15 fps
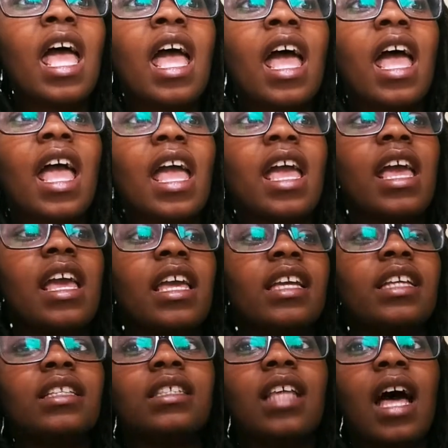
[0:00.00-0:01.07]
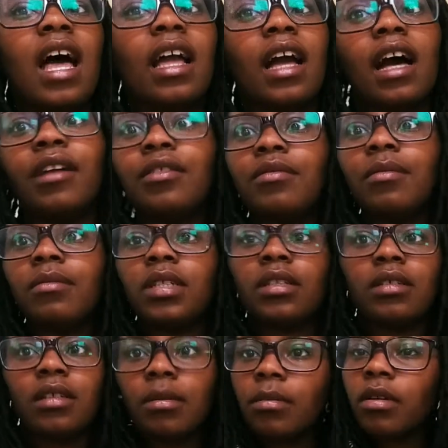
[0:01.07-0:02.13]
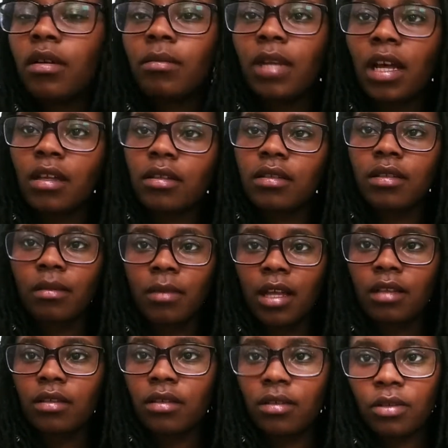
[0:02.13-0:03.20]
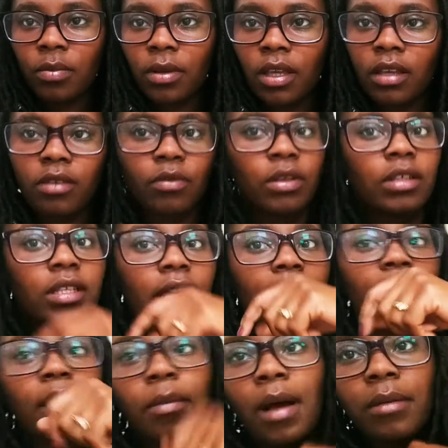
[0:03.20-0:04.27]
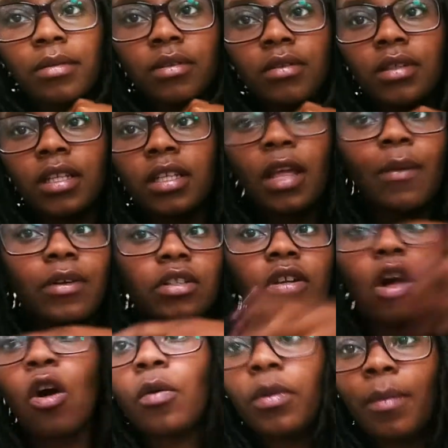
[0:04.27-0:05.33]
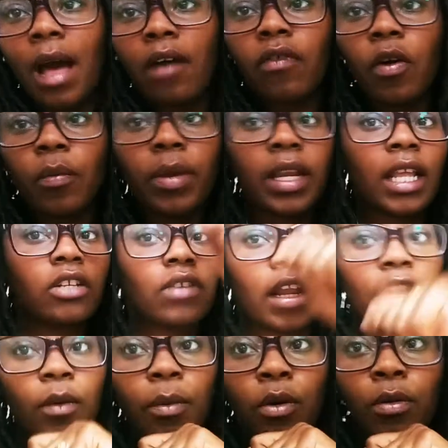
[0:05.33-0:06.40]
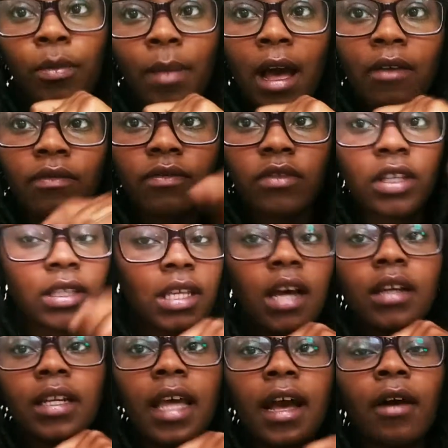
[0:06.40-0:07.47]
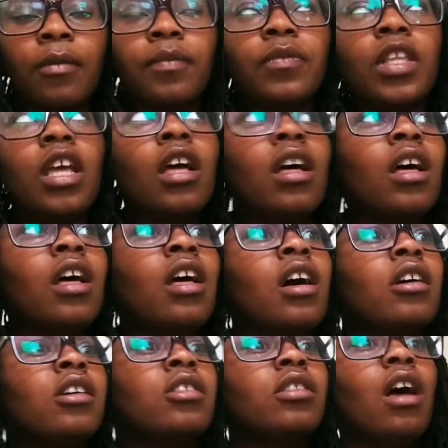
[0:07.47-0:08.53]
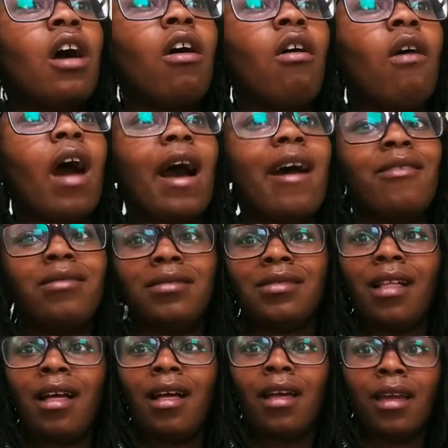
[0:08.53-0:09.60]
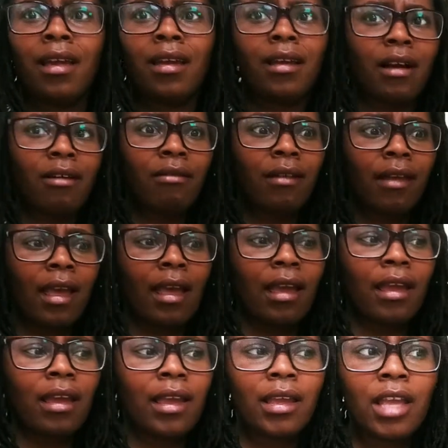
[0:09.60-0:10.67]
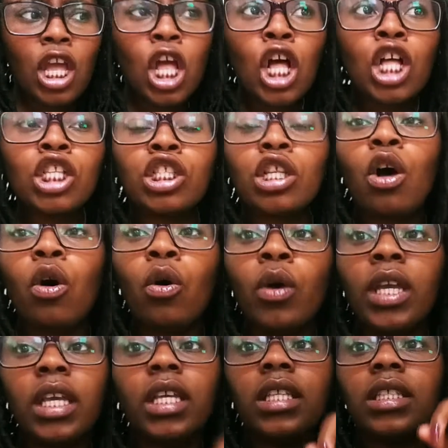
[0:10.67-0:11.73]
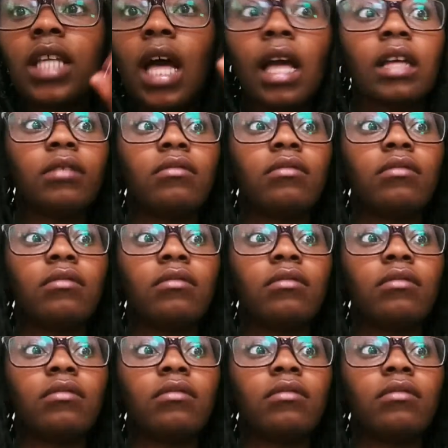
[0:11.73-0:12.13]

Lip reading: And he's like, I mean, come on, I'm not stupid. When you take out a popsicle stick, they want you to hold your mouth open. They trying to help hold your tongue down. So I was like, okay. So he's like